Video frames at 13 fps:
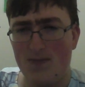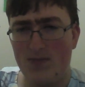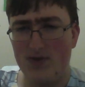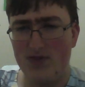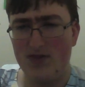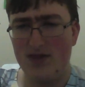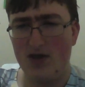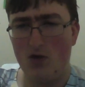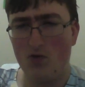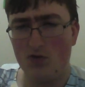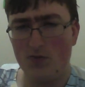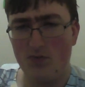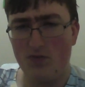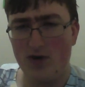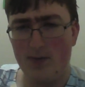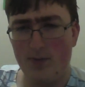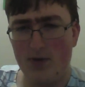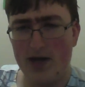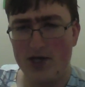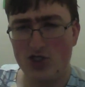but the old
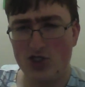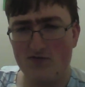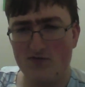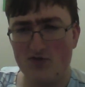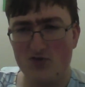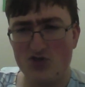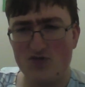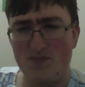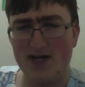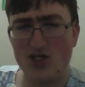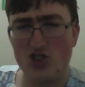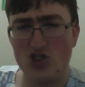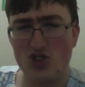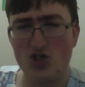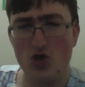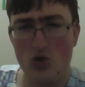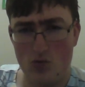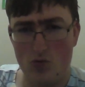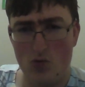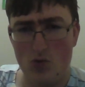prep actually reduced by
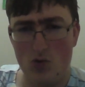2.